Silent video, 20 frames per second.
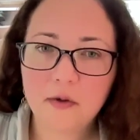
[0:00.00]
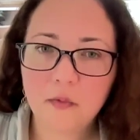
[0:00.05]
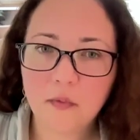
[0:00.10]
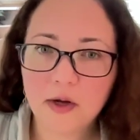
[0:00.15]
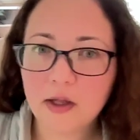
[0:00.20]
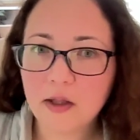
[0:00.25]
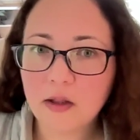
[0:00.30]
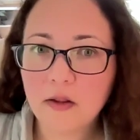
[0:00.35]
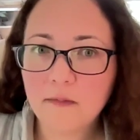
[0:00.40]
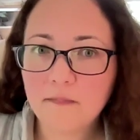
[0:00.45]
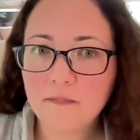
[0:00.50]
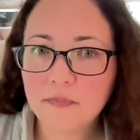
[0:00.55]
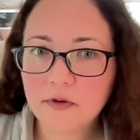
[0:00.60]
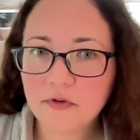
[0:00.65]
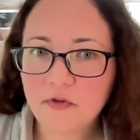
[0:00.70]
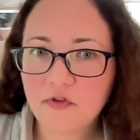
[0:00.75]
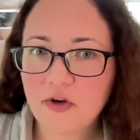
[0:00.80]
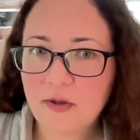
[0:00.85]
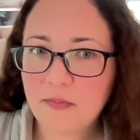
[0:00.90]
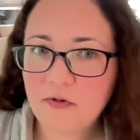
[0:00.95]
Well,
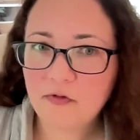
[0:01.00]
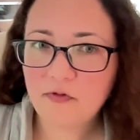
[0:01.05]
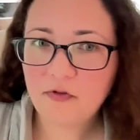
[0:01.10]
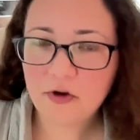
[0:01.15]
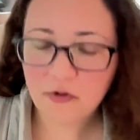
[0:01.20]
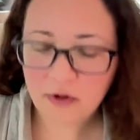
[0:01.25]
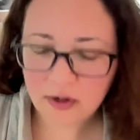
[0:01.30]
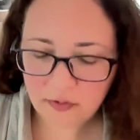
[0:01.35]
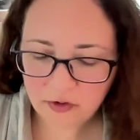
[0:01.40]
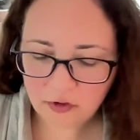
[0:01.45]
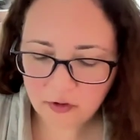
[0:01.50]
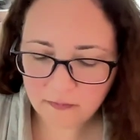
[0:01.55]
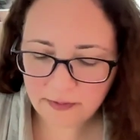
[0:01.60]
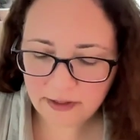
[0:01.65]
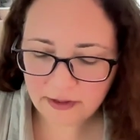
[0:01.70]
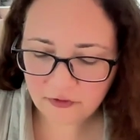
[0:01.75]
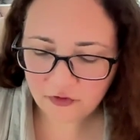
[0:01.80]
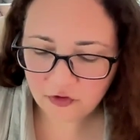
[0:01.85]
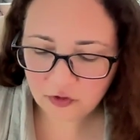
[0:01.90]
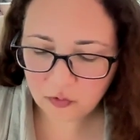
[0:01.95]
it's time to figure out your
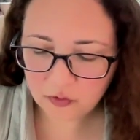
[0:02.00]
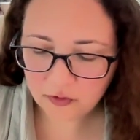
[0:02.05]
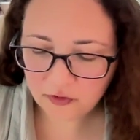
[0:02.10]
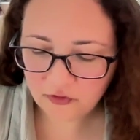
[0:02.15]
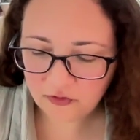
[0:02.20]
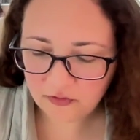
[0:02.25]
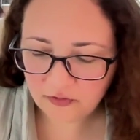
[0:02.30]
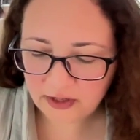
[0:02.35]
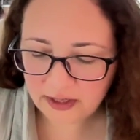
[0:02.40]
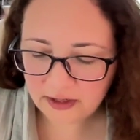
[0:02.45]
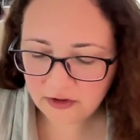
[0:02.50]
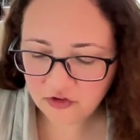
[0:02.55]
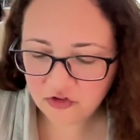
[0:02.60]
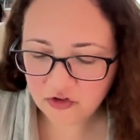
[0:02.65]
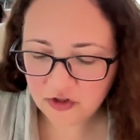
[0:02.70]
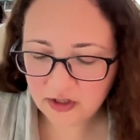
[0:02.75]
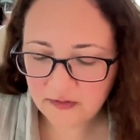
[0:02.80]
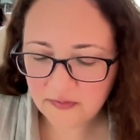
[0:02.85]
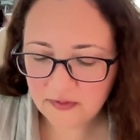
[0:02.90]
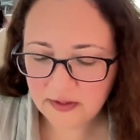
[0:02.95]
best course of
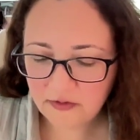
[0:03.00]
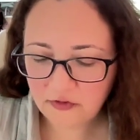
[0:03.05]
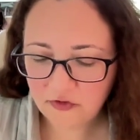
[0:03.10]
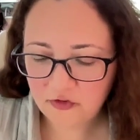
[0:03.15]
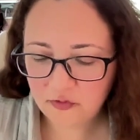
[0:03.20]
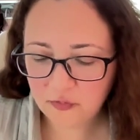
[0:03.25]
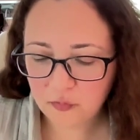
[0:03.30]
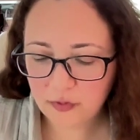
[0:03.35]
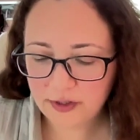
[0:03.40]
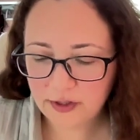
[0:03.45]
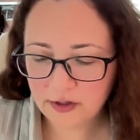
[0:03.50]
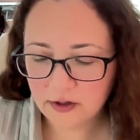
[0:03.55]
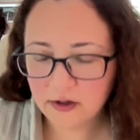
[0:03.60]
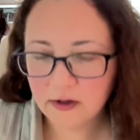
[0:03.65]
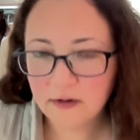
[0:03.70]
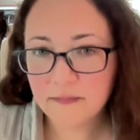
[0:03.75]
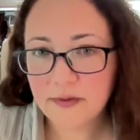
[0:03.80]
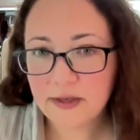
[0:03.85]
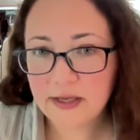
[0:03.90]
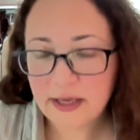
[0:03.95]
action. And that's
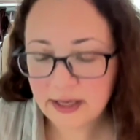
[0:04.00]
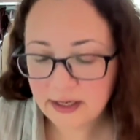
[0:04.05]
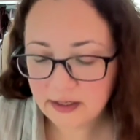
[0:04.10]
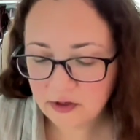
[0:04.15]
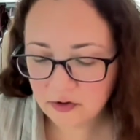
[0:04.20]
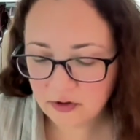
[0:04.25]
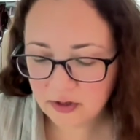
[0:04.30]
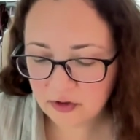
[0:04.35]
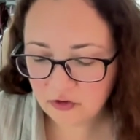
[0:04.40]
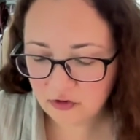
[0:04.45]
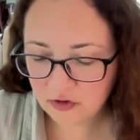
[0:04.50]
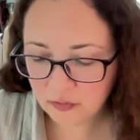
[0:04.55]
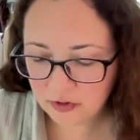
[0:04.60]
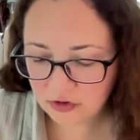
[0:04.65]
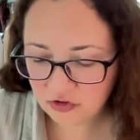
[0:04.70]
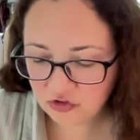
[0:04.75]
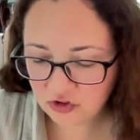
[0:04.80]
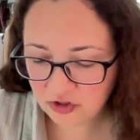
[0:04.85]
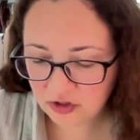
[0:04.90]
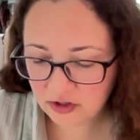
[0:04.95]
where, again, your
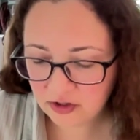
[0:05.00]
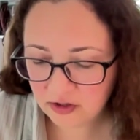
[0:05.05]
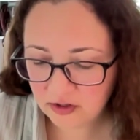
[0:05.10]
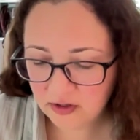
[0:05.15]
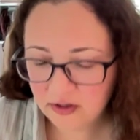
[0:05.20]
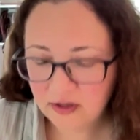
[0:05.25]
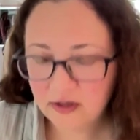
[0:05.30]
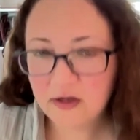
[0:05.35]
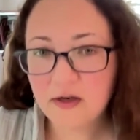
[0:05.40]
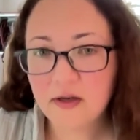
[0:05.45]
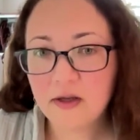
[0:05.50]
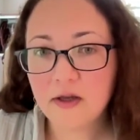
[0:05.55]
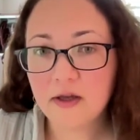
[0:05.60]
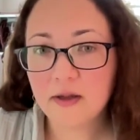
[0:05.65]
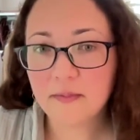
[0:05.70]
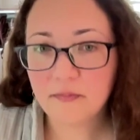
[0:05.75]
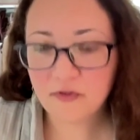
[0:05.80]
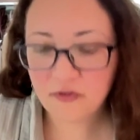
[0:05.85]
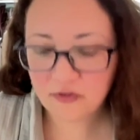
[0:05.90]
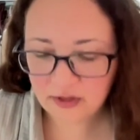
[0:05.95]
intuition
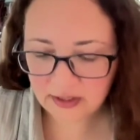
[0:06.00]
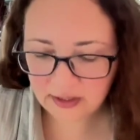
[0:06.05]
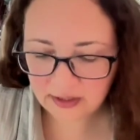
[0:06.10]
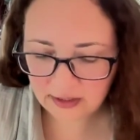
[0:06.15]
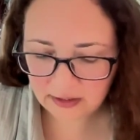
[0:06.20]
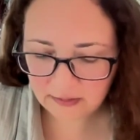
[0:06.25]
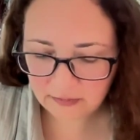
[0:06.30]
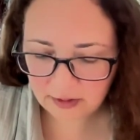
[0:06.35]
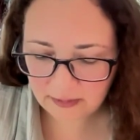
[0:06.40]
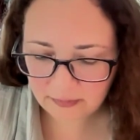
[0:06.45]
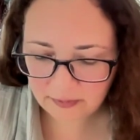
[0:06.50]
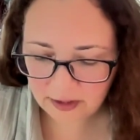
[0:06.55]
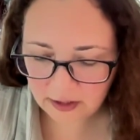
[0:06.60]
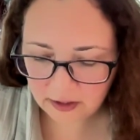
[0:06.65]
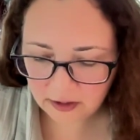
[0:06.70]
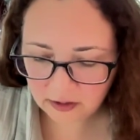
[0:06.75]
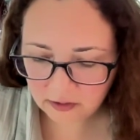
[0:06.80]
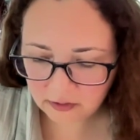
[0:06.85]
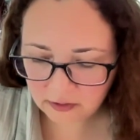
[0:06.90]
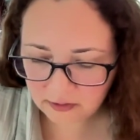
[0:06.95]
comes in and maybe
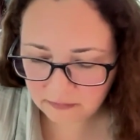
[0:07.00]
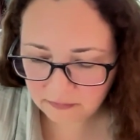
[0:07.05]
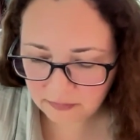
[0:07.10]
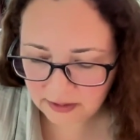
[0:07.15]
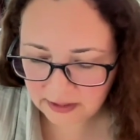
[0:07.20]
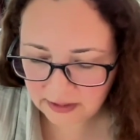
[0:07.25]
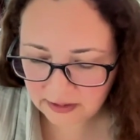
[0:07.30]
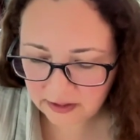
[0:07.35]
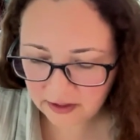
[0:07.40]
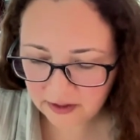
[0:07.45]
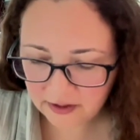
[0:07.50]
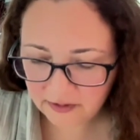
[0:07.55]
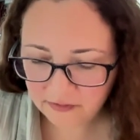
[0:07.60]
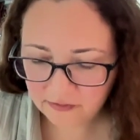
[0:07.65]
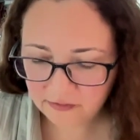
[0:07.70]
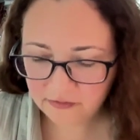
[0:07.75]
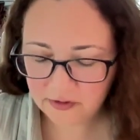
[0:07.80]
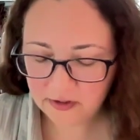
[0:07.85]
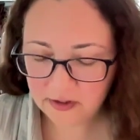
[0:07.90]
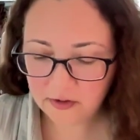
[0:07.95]
a good bit of,